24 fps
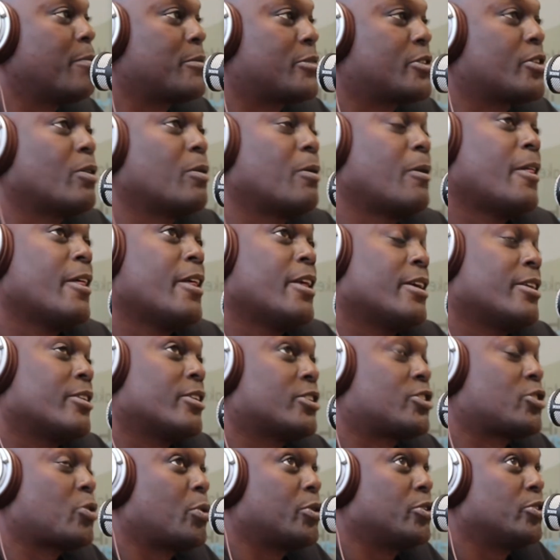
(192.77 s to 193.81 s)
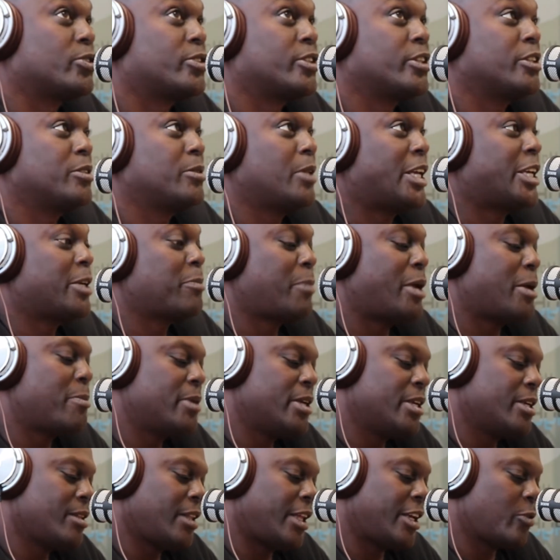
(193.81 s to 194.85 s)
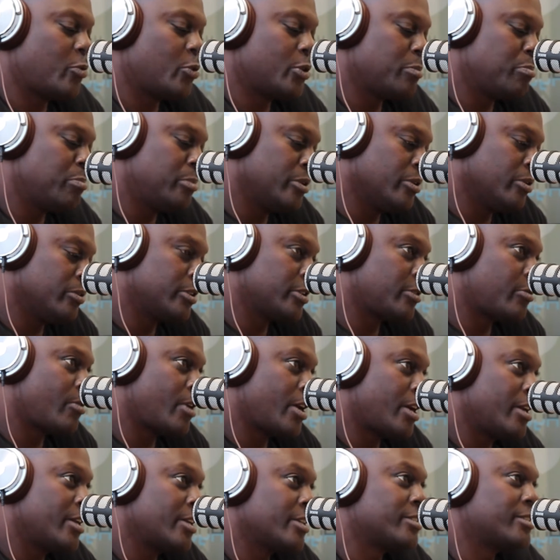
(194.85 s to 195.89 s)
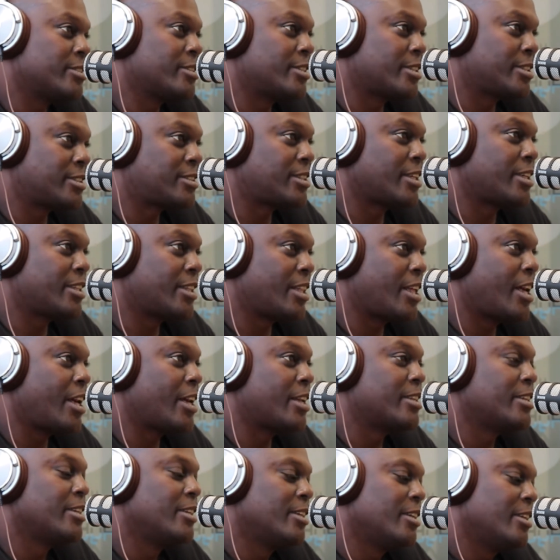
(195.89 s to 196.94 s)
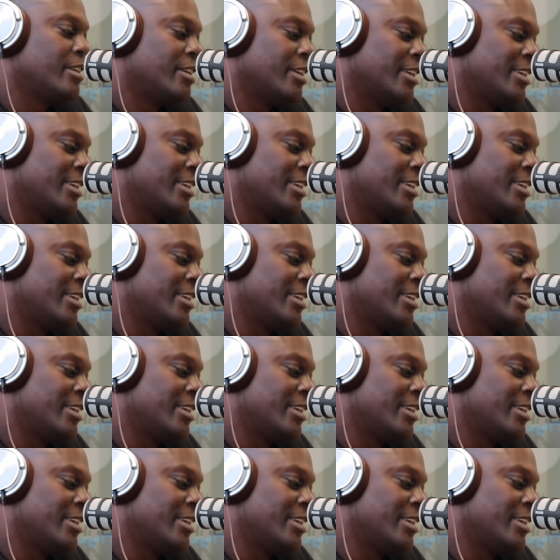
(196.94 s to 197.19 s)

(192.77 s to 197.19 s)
So what you're saying, like maybe like with building regs and things like that,